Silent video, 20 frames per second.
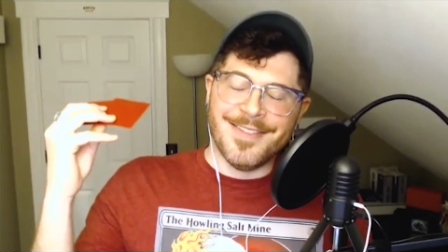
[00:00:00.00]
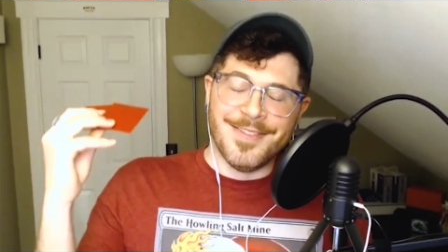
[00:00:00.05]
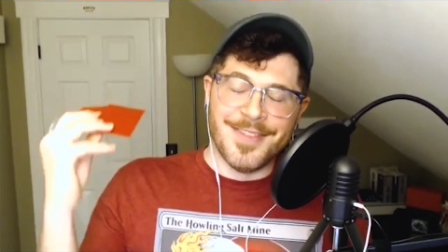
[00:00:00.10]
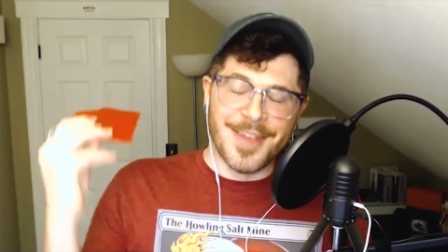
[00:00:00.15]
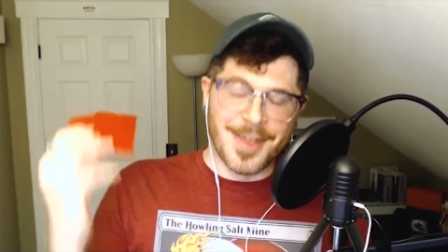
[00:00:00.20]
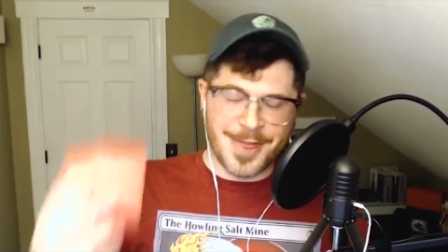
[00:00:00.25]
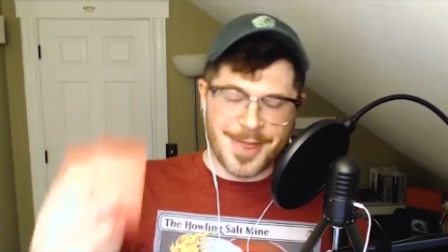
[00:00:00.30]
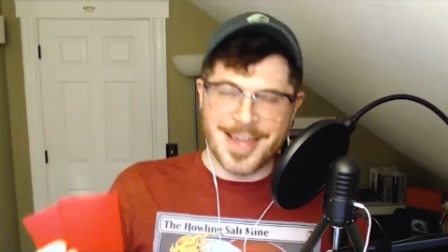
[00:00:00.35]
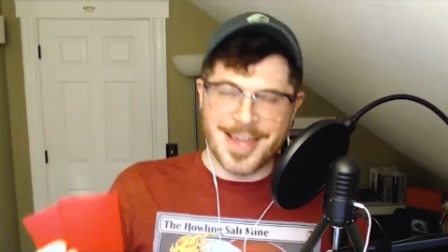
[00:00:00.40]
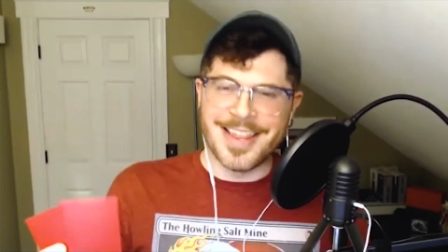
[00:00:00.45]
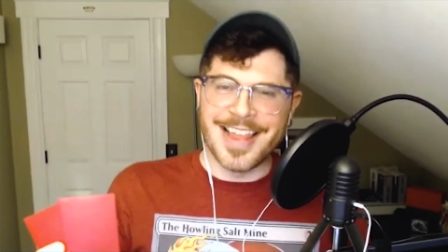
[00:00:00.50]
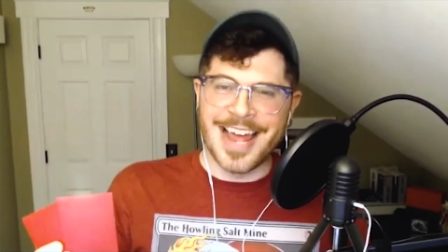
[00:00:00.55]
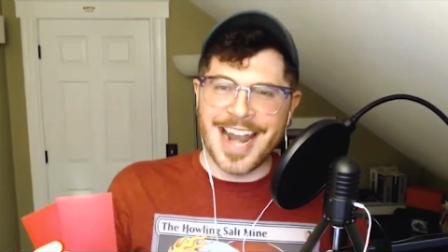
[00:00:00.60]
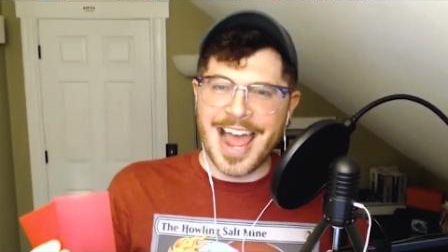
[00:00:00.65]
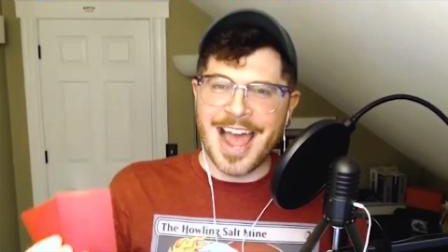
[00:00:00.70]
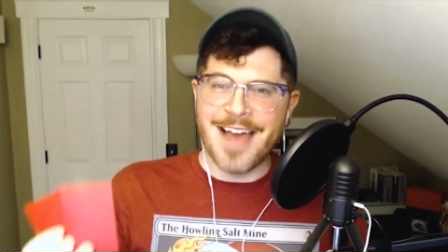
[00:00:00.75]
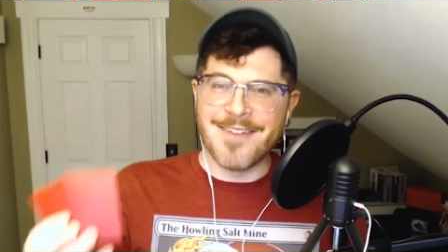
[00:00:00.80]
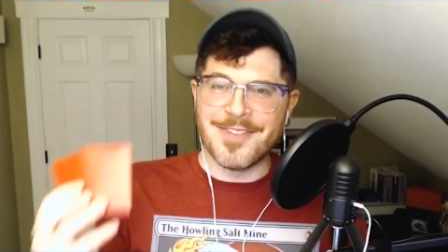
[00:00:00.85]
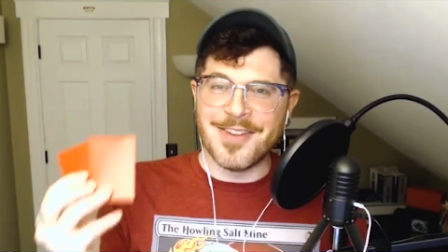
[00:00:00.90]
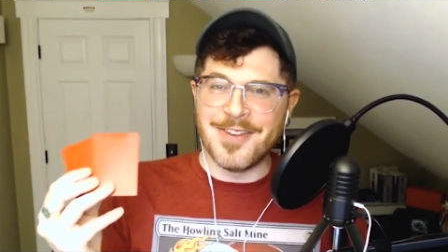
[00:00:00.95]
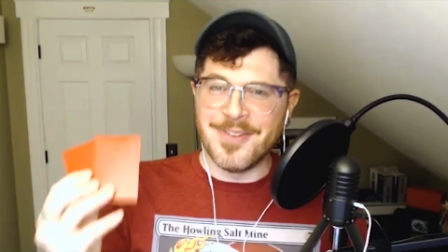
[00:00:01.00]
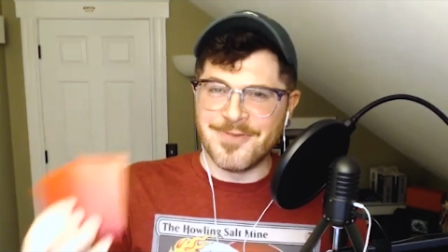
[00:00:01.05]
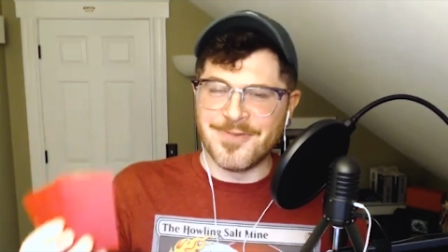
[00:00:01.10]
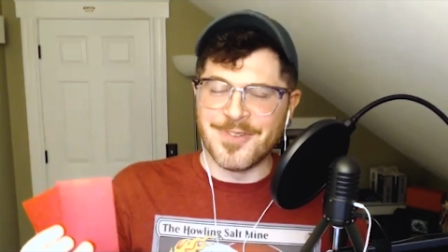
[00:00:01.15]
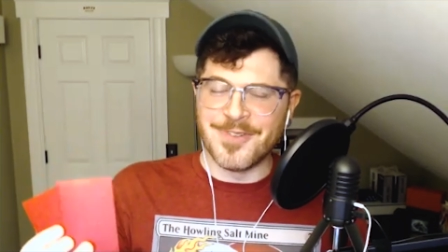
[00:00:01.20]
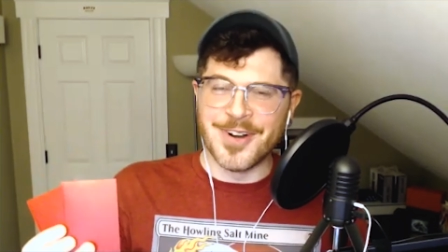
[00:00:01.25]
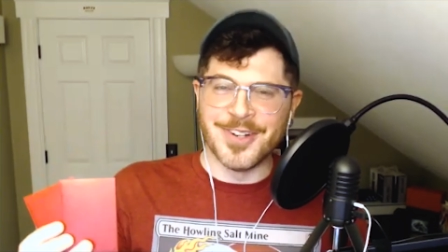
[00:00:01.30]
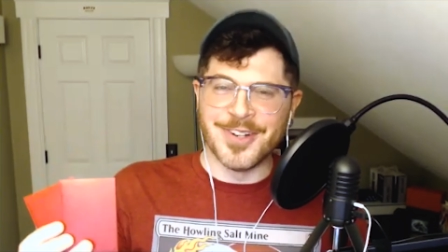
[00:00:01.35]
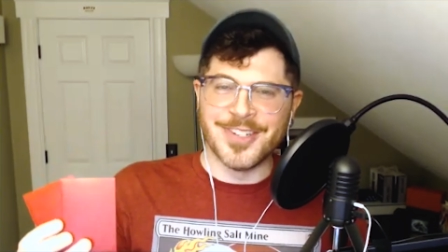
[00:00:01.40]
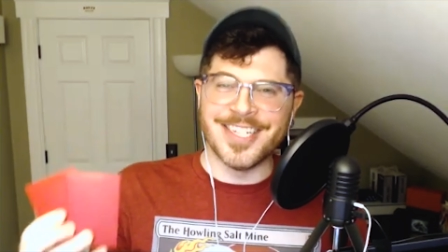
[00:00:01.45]
the thing that I have to do
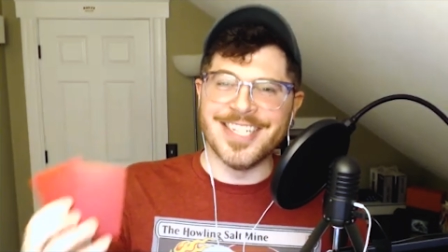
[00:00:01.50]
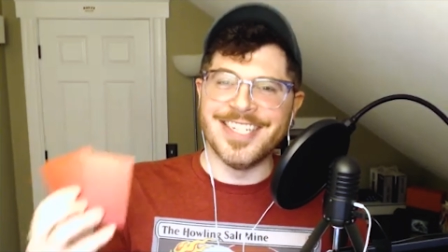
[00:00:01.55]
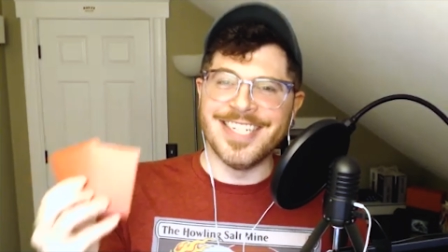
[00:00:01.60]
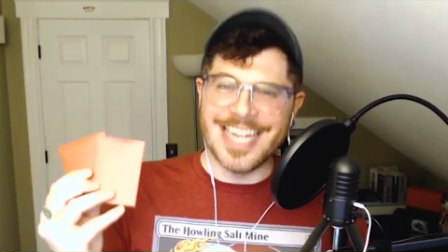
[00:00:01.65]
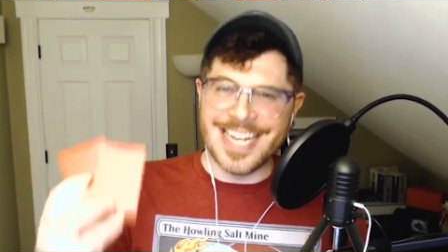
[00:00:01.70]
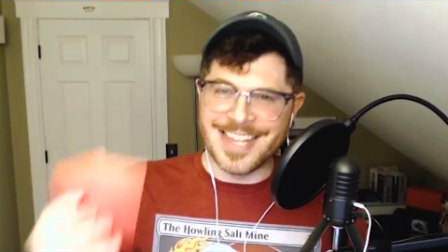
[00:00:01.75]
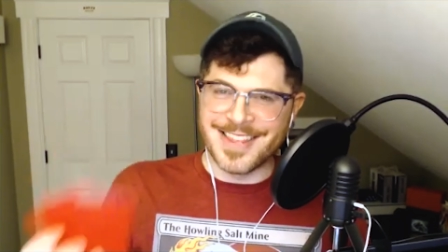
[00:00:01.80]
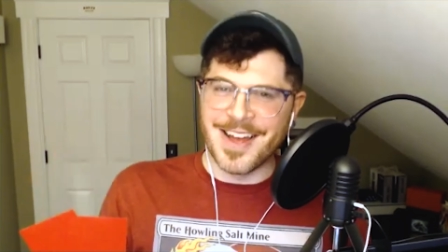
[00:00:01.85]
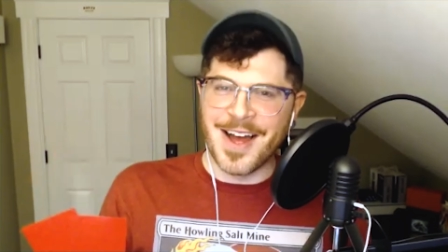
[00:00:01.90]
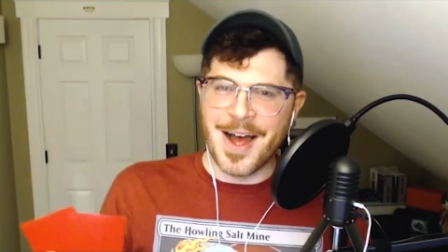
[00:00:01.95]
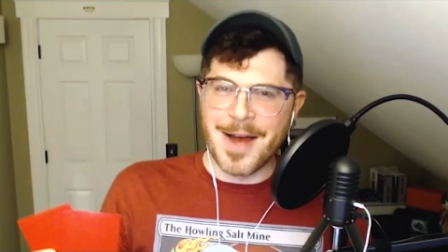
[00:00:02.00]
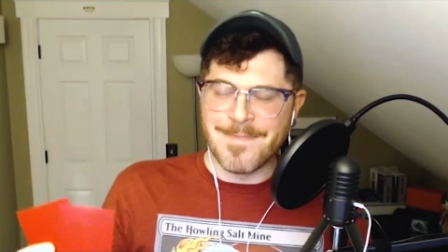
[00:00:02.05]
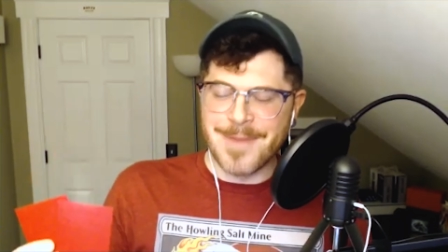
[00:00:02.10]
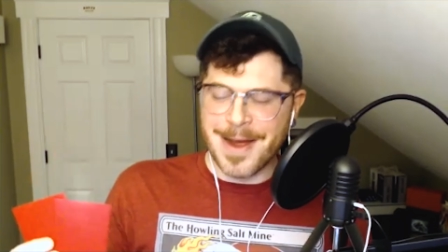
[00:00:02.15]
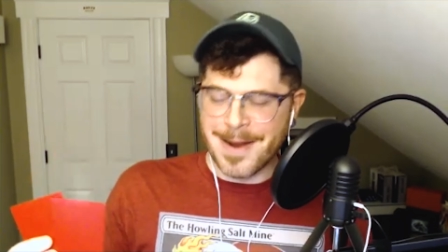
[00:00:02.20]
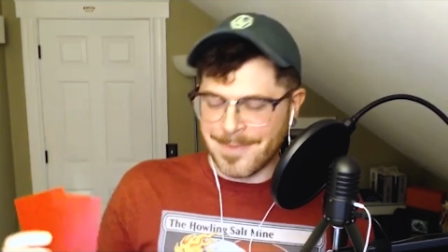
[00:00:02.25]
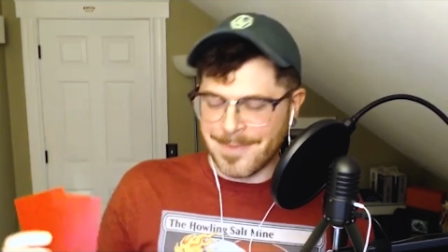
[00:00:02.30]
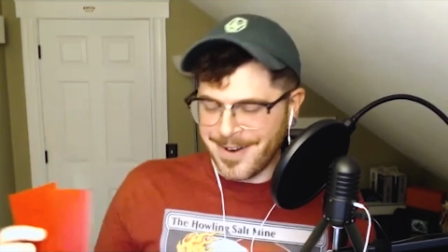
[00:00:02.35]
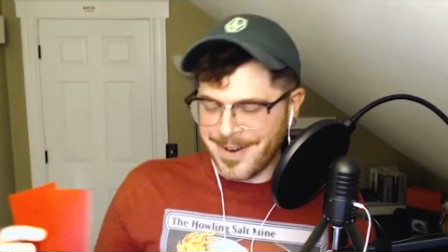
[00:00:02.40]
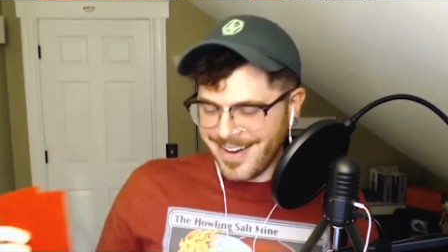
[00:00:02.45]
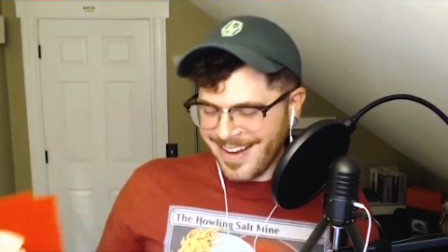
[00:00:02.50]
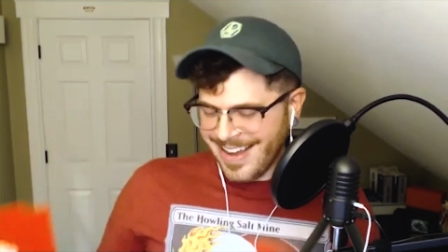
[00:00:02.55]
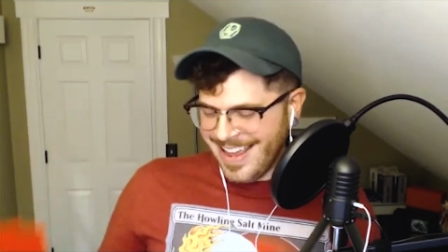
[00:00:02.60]
first is eat the hot pepper.